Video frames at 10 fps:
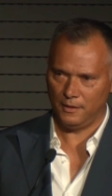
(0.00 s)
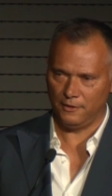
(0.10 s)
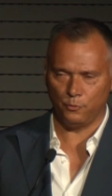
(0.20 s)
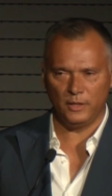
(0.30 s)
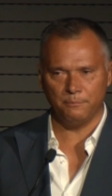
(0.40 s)

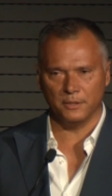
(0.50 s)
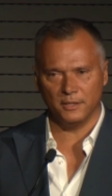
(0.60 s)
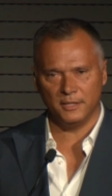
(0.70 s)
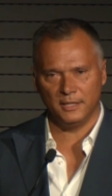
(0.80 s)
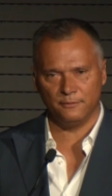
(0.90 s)
If we
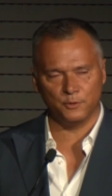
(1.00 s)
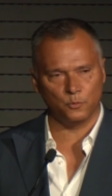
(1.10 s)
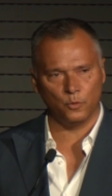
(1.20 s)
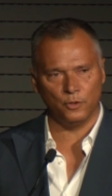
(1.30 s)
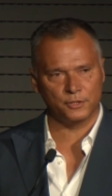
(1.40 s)
believed the
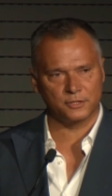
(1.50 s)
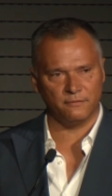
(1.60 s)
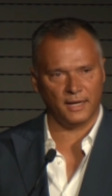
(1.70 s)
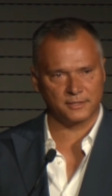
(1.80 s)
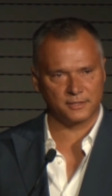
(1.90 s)
worst
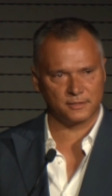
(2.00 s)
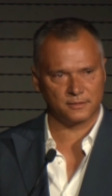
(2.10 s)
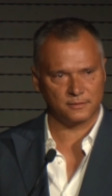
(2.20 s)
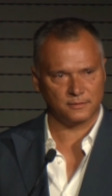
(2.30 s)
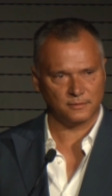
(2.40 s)
of us,
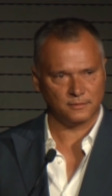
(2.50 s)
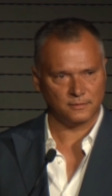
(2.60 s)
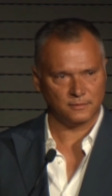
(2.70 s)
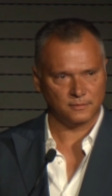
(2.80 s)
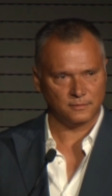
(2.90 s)

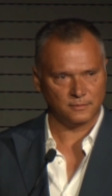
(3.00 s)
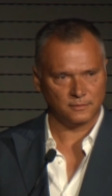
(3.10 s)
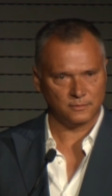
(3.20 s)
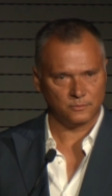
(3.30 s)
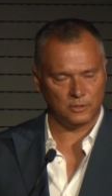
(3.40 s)

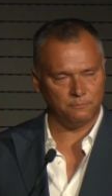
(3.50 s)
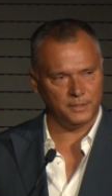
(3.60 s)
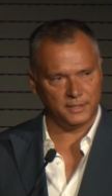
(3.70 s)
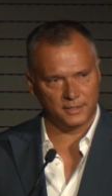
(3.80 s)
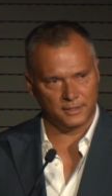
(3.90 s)
we'd
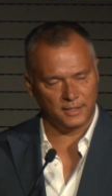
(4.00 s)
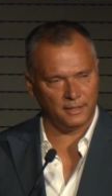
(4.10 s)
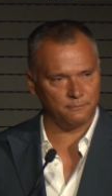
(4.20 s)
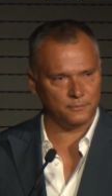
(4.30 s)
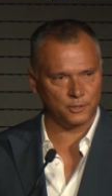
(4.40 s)
be
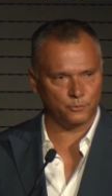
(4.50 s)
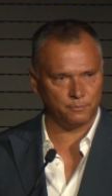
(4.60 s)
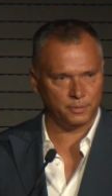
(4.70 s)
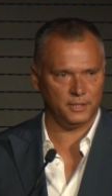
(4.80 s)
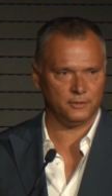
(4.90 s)
condemned to
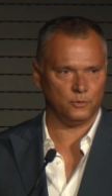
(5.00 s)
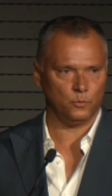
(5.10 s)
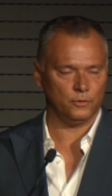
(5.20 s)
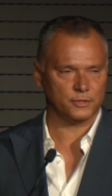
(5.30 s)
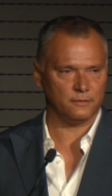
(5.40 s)
repeat the
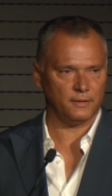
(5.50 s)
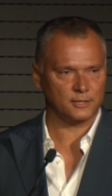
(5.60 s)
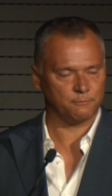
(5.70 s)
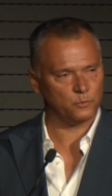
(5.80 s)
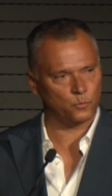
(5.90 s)
worst of
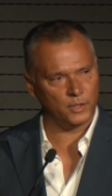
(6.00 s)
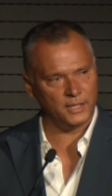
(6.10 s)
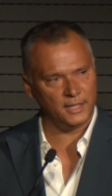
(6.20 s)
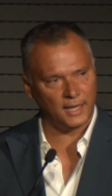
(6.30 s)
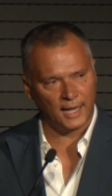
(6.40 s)
us. But
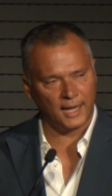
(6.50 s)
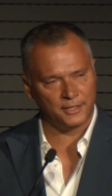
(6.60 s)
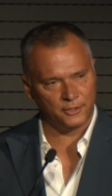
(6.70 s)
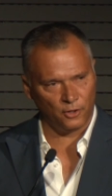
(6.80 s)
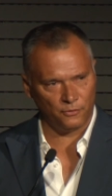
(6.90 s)
we are
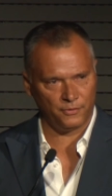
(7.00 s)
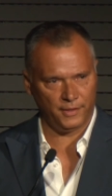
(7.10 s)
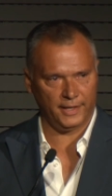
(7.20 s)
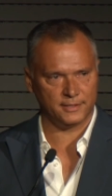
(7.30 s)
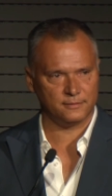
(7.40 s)
not
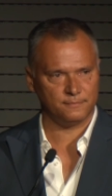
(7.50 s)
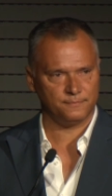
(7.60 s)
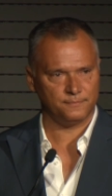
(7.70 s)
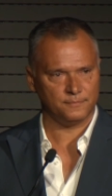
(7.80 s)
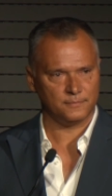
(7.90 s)
that.
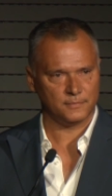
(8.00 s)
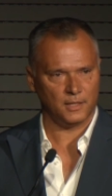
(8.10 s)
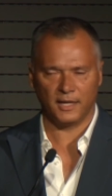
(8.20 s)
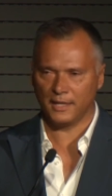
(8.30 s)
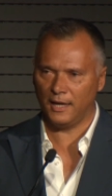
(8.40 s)

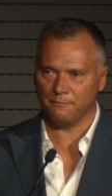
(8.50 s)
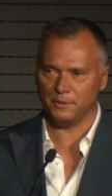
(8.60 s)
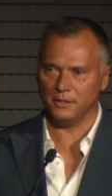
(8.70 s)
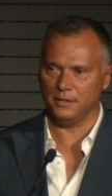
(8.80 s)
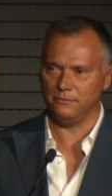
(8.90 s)
I can't
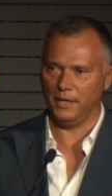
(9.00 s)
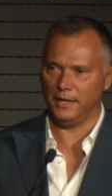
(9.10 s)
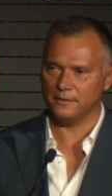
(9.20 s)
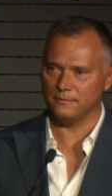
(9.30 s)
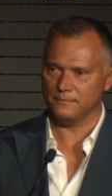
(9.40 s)
believe
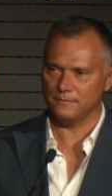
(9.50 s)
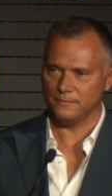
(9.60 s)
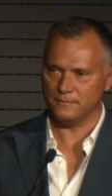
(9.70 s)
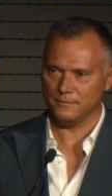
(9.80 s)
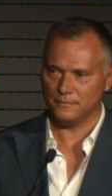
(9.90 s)
that.
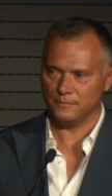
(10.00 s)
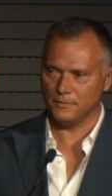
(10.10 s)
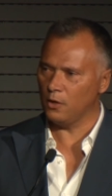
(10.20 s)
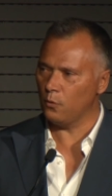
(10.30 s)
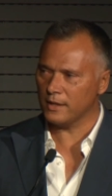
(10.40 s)

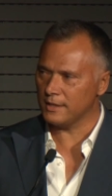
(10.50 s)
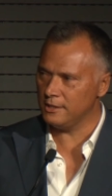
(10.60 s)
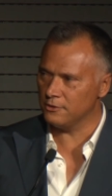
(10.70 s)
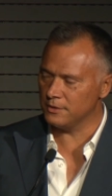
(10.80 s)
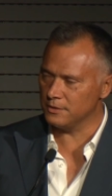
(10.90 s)
No one
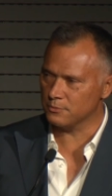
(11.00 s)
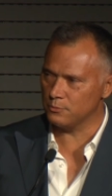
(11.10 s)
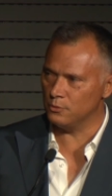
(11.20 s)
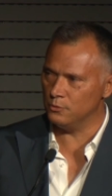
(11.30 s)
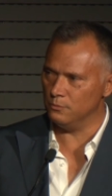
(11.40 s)
here in this
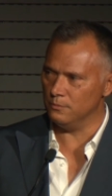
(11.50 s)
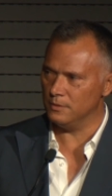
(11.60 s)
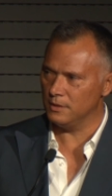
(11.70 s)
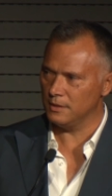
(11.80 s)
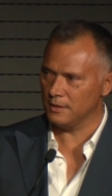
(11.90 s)
room
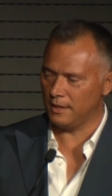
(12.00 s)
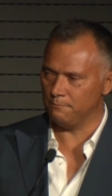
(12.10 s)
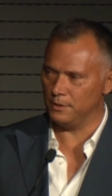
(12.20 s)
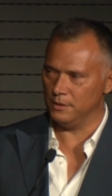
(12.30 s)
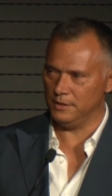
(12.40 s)
can
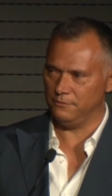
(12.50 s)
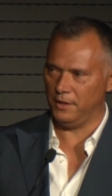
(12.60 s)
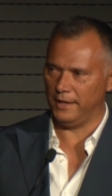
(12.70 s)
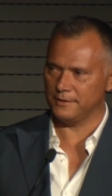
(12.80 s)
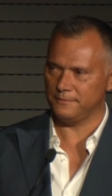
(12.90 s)
believe
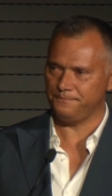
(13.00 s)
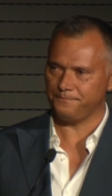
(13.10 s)
that.